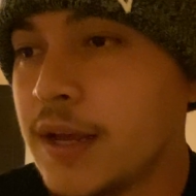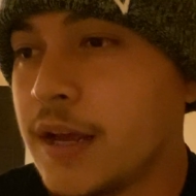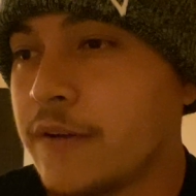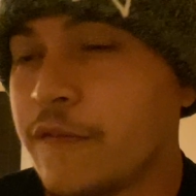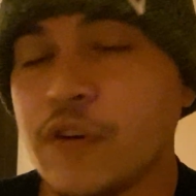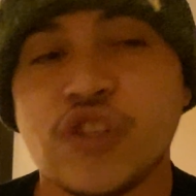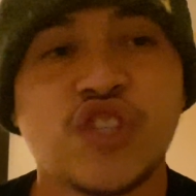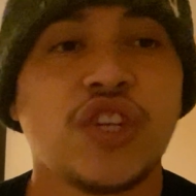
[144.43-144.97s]

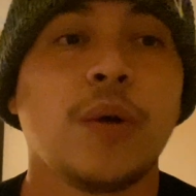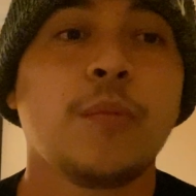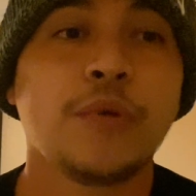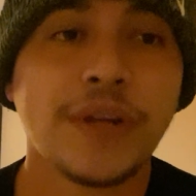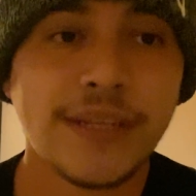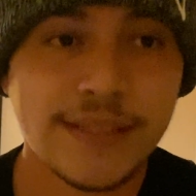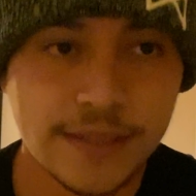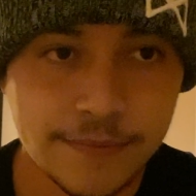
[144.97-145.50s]
For some
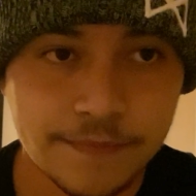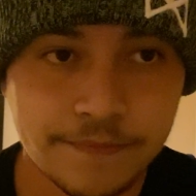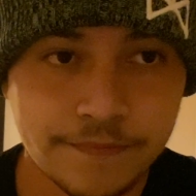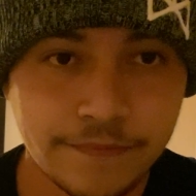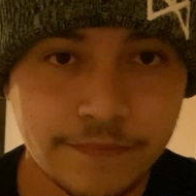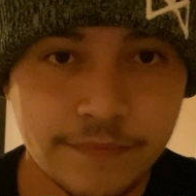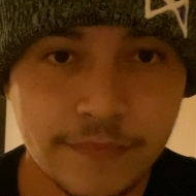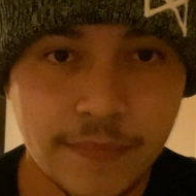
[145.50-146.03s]
reason,
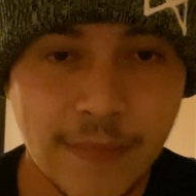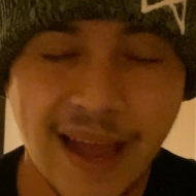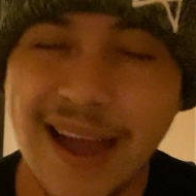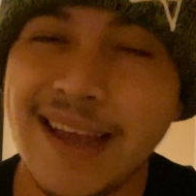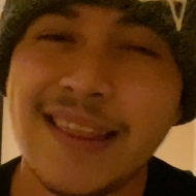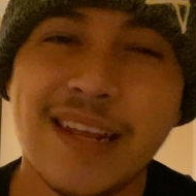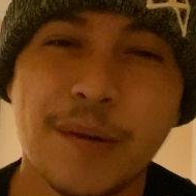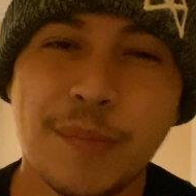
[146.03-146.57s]

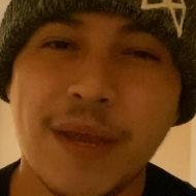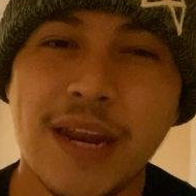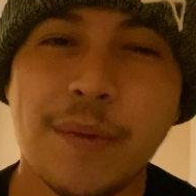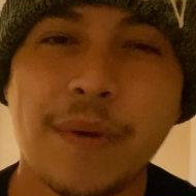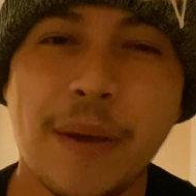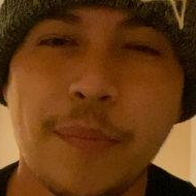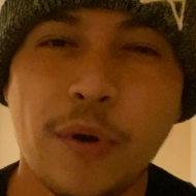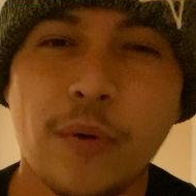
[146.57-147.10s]
I ended up getting
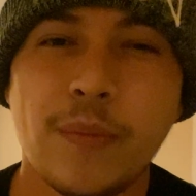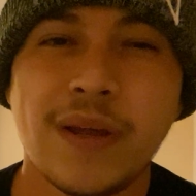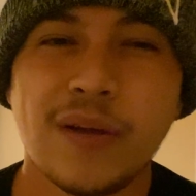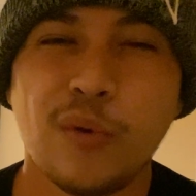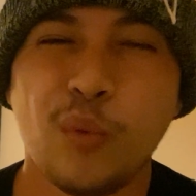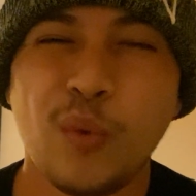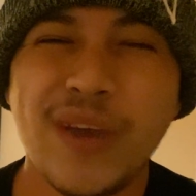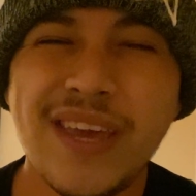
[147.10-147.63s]
my
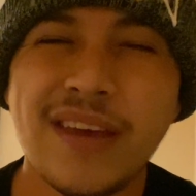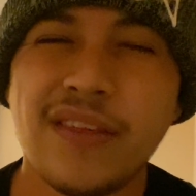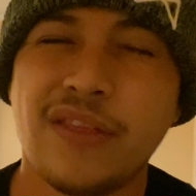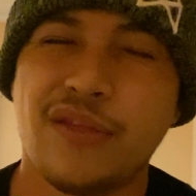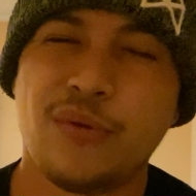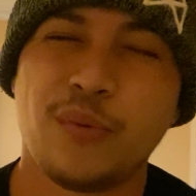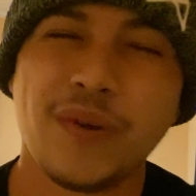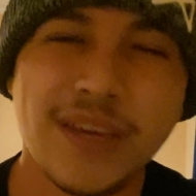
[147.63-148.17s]
permit week
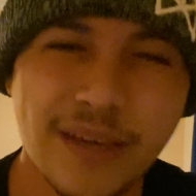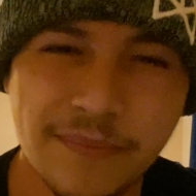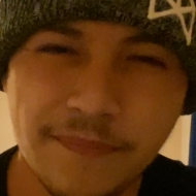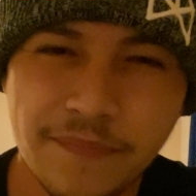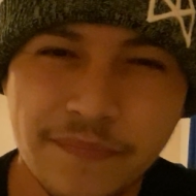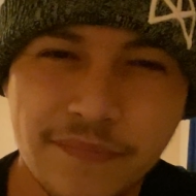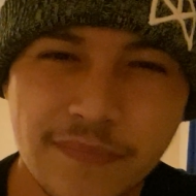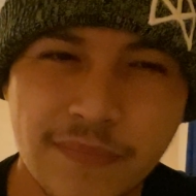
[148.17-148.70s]
3.
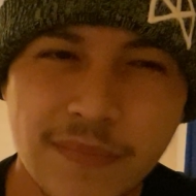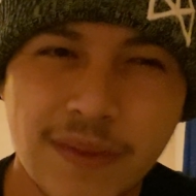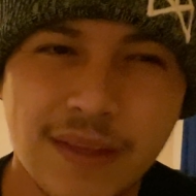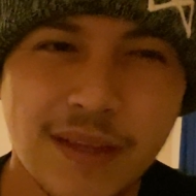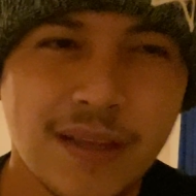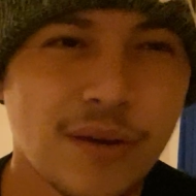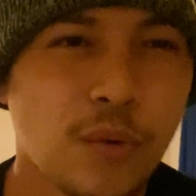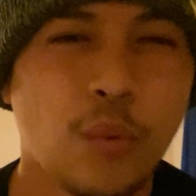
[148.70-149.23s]

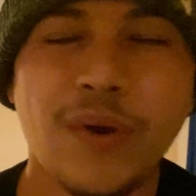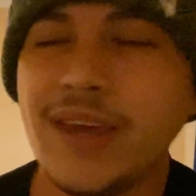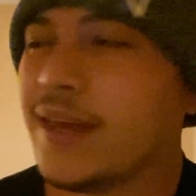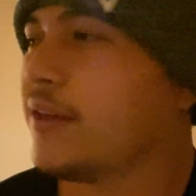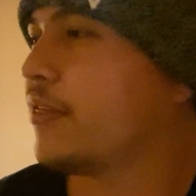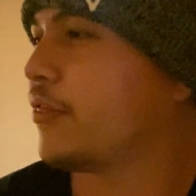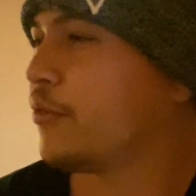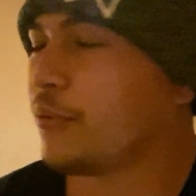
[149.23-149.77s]

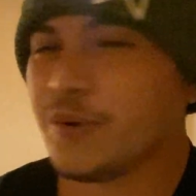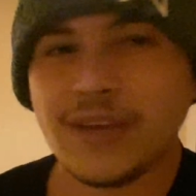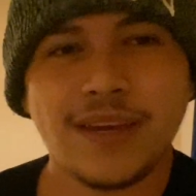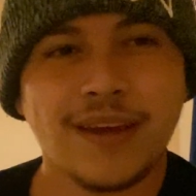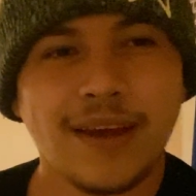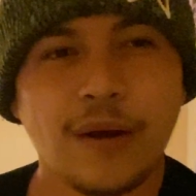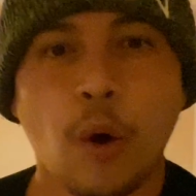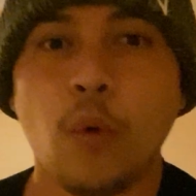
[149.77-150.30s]
Week
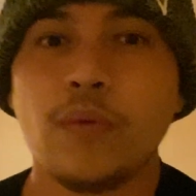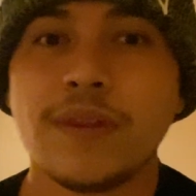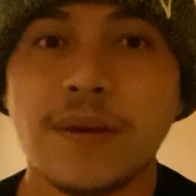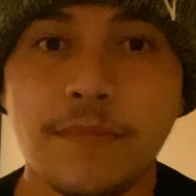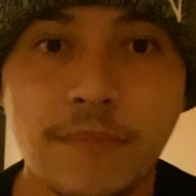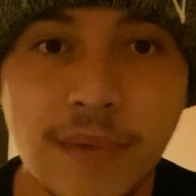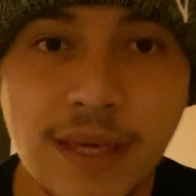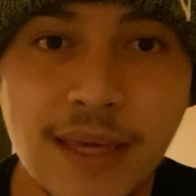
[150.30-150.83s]
3, only
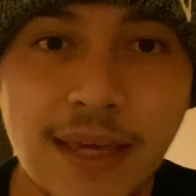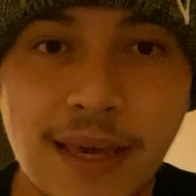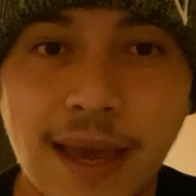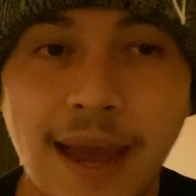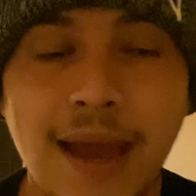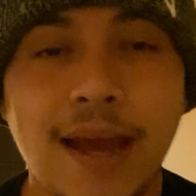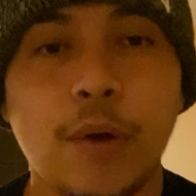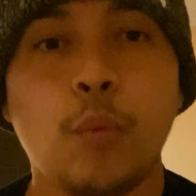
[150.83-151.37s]
me
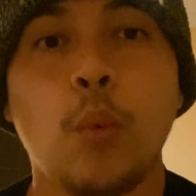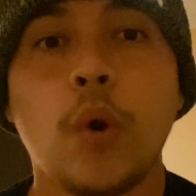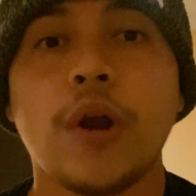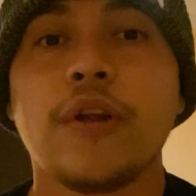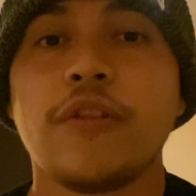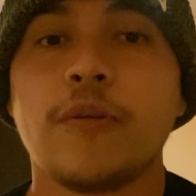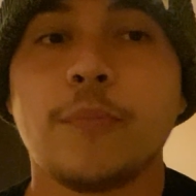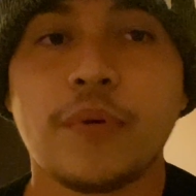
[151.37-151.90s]
and
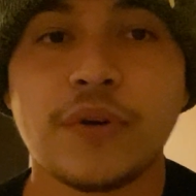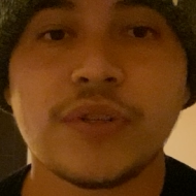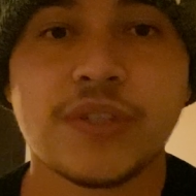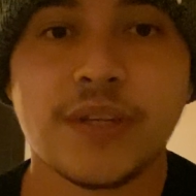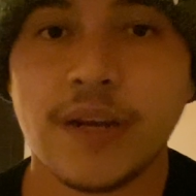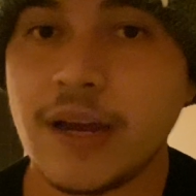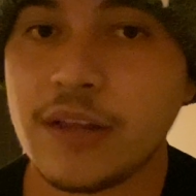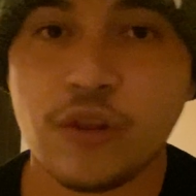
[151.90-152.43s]
one other
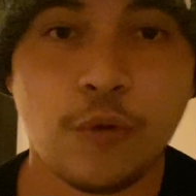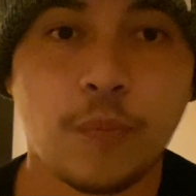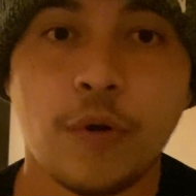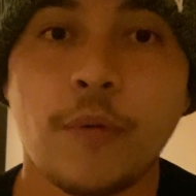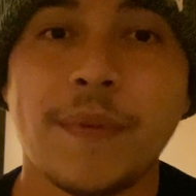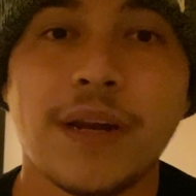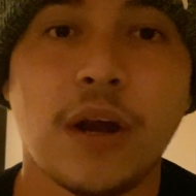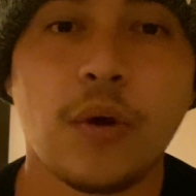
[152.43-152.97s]
person got their
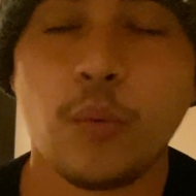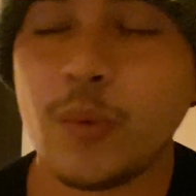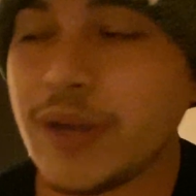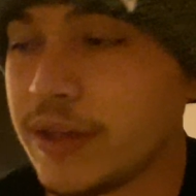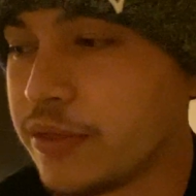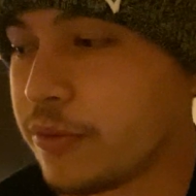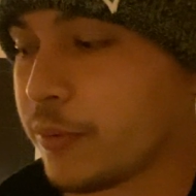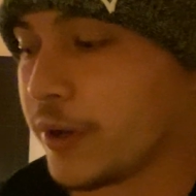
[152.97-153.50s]
permit on
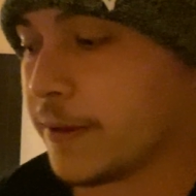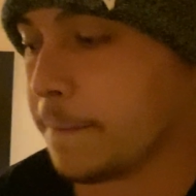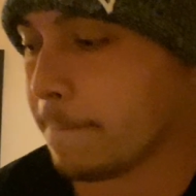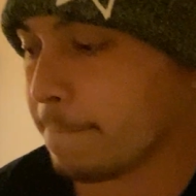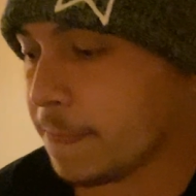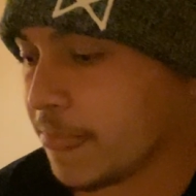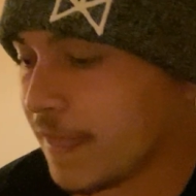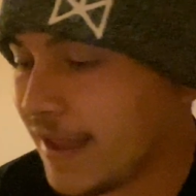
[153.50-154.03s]
week 3
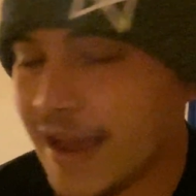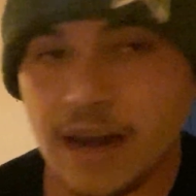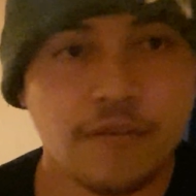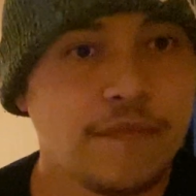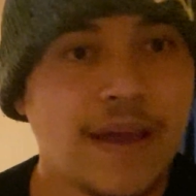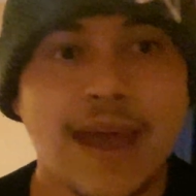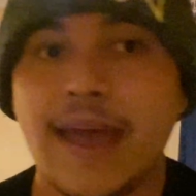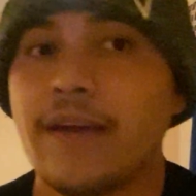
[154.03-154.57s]
out
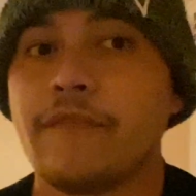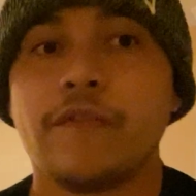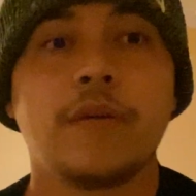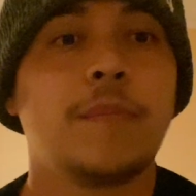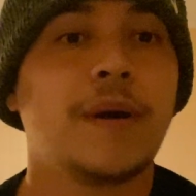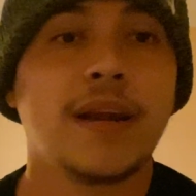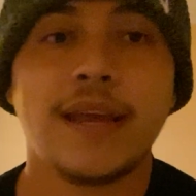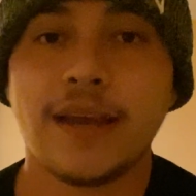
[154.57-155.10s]
of
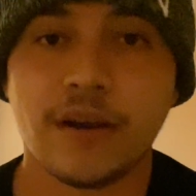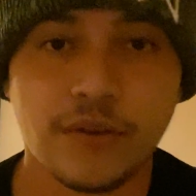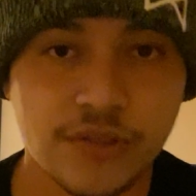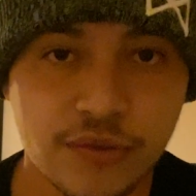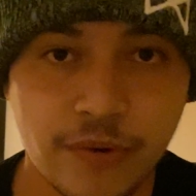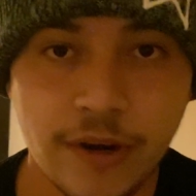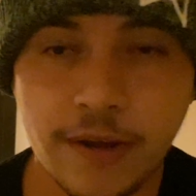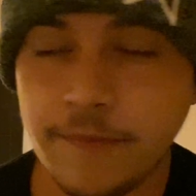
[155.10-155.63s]
everybody
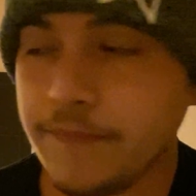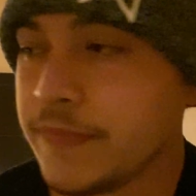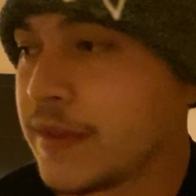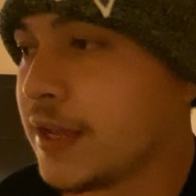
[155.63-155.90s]
else, right?